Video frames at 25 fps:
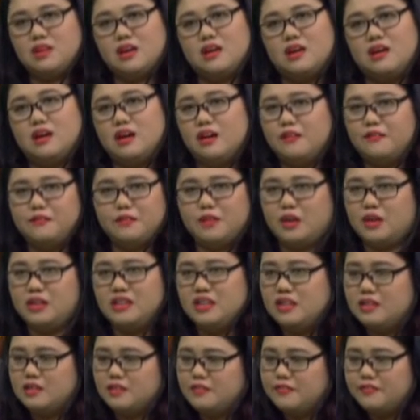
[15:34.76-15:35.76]
of a
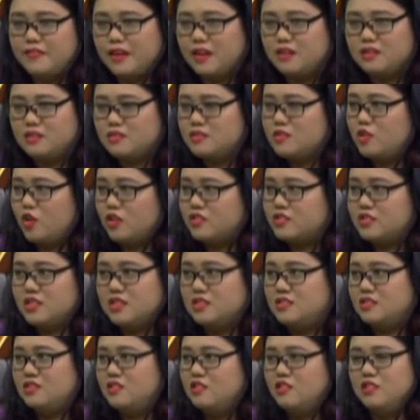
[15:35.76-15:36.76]
needle felt
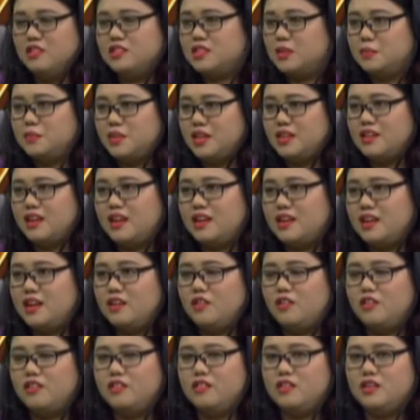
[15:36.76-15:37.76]
cotton, you know, or something like
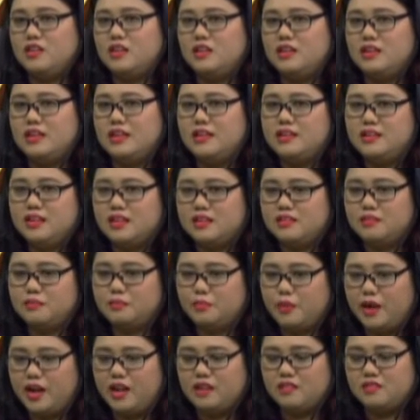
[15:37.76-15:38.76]
that, or a knitting
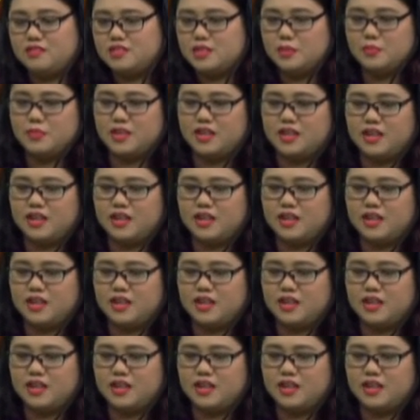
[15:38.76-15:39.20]
brand or something like